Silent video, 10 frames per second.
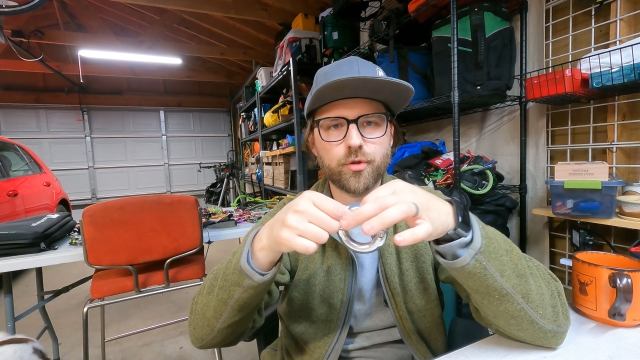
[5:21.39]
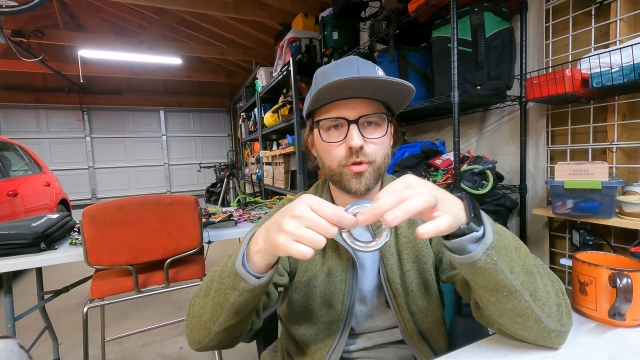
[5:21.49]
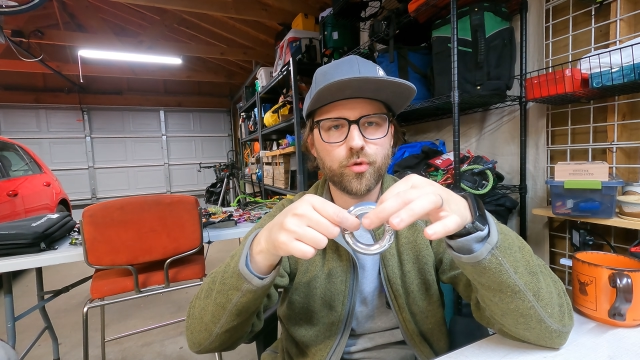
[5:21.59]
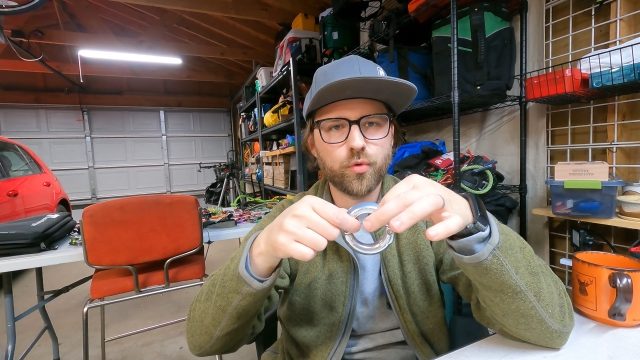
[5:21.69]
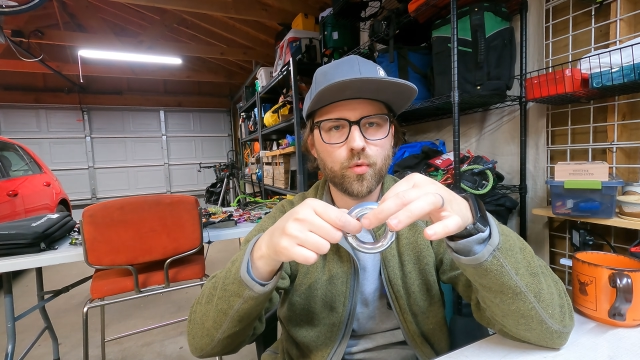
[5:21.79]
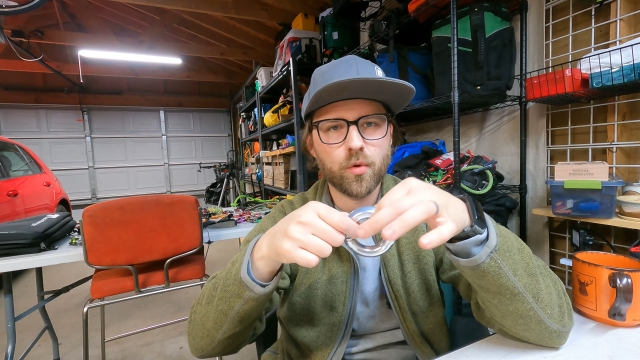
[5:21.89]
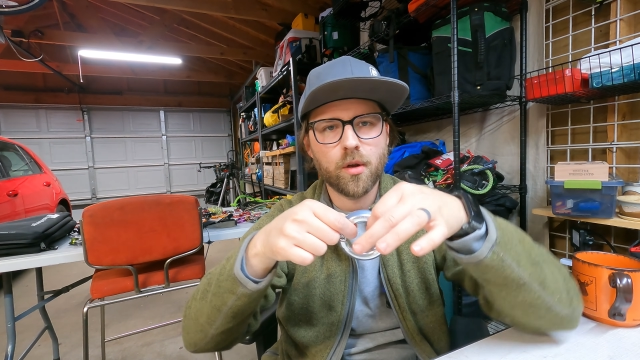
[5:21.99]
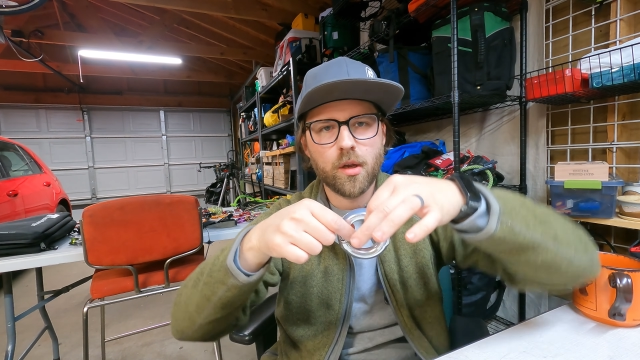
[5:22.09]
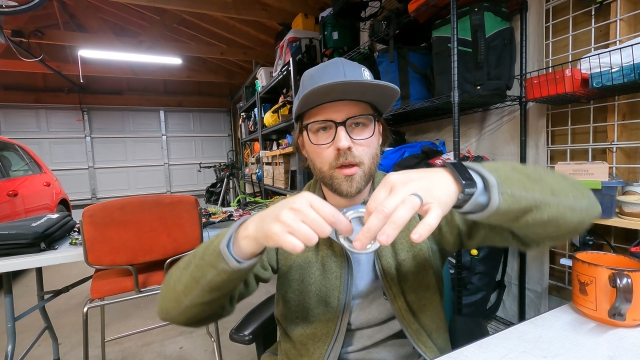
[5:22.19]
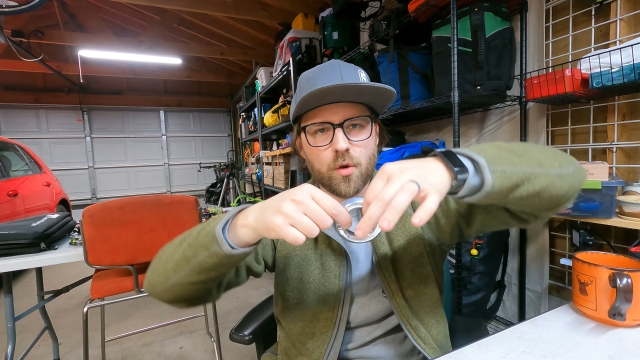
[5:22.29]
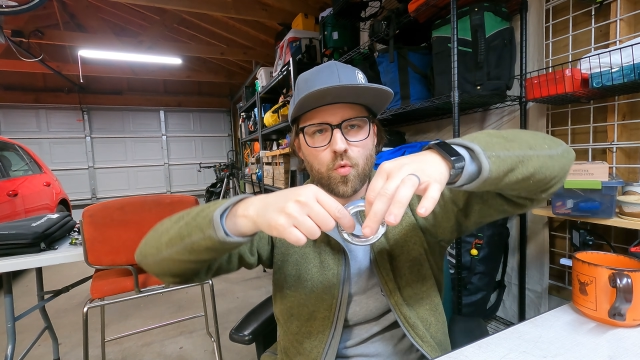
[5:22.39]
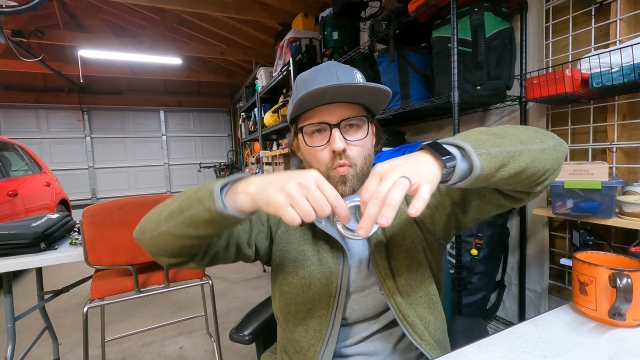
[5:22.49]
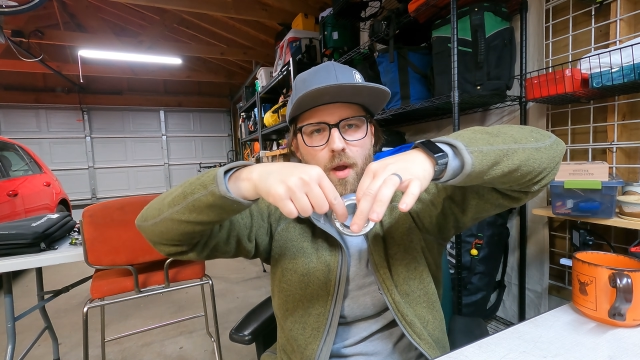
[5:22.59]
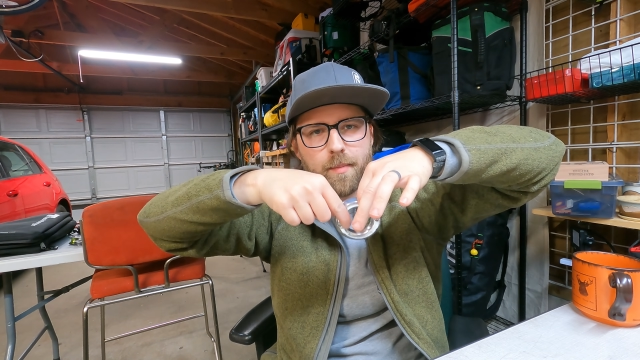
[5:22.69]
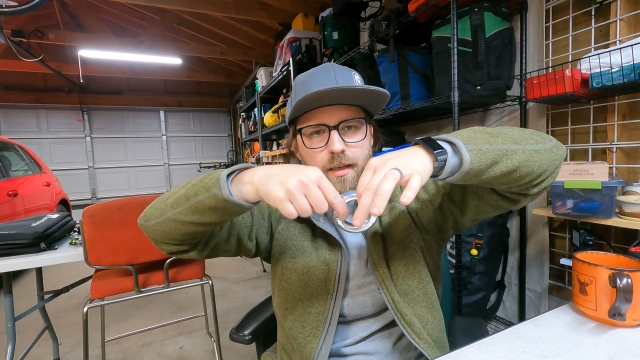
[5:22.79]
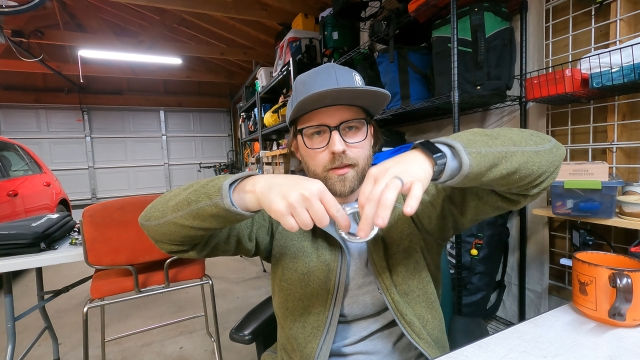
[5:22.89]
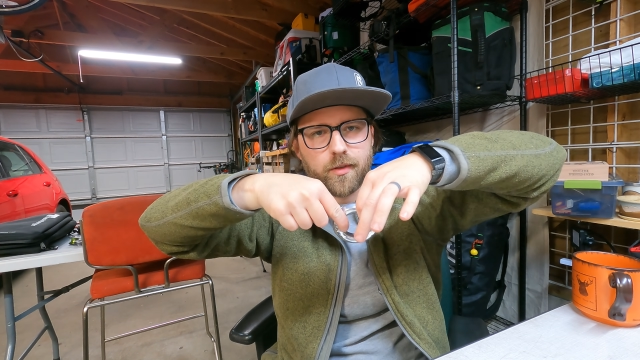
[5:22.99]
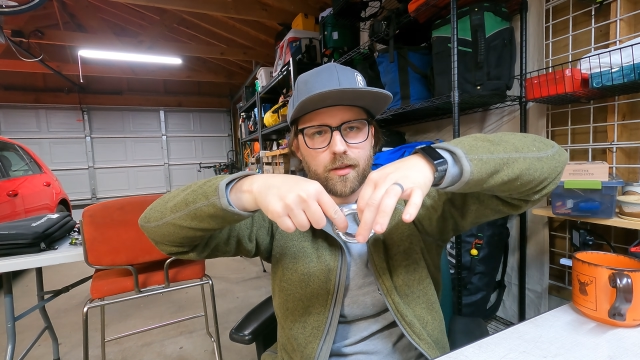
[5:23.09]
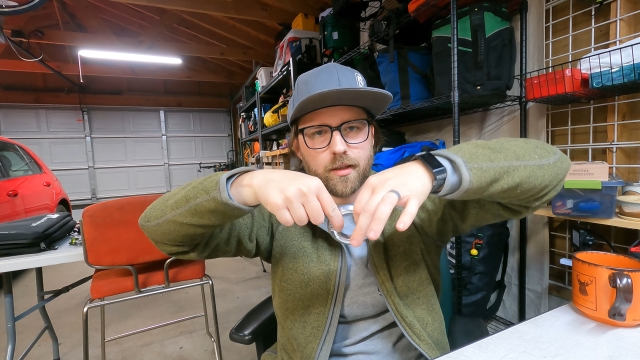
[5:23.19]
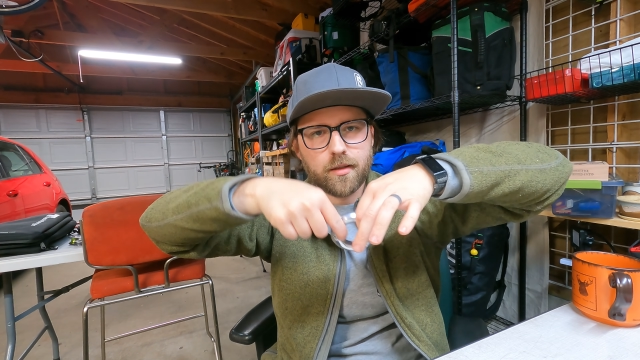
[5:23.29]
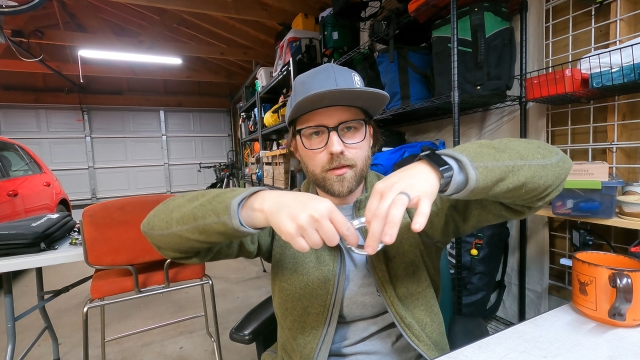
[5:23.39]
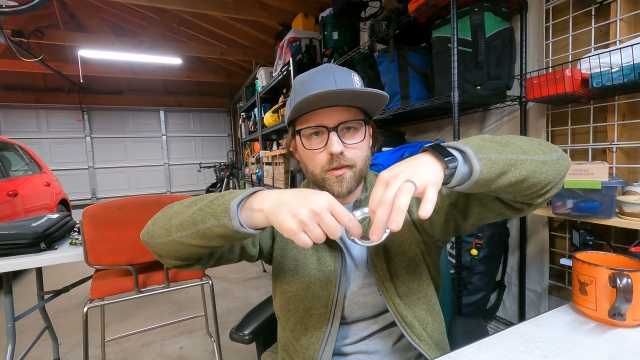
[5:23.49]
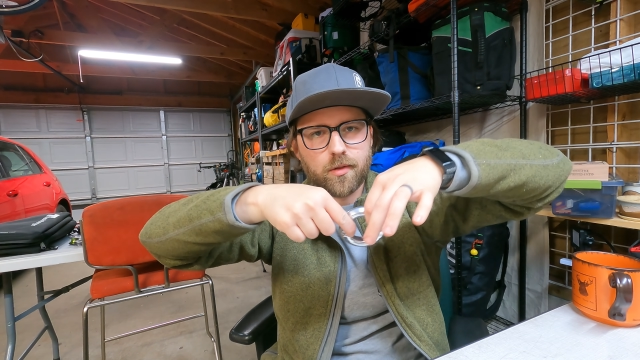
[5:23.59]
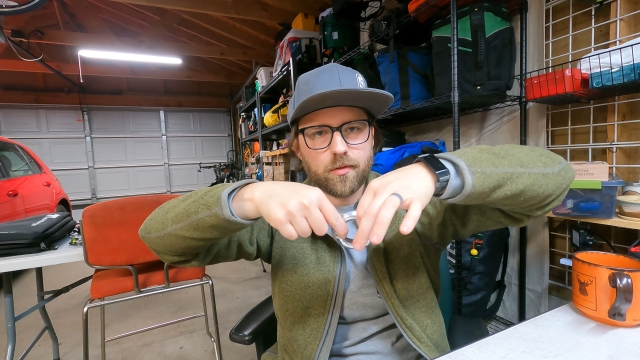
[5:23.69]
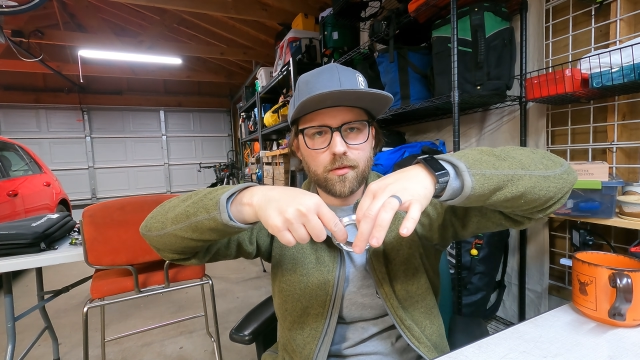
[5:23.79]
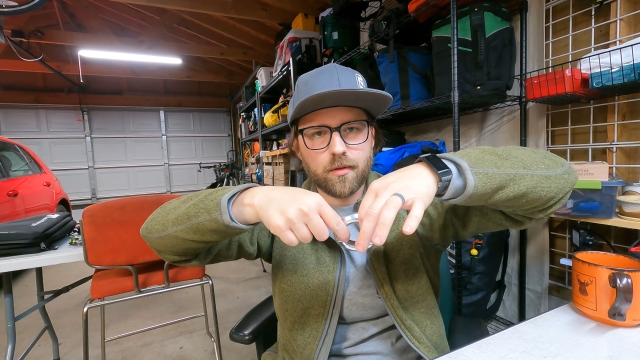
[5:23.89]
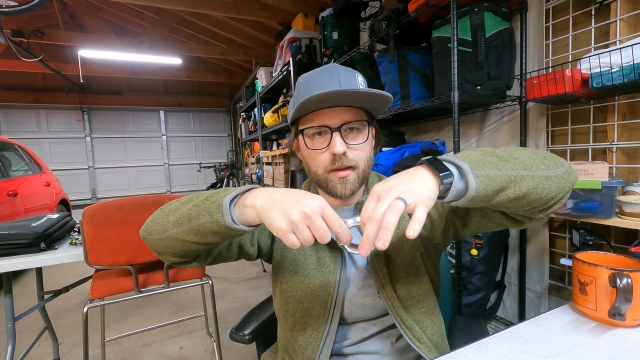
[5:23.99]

2 webbing slings,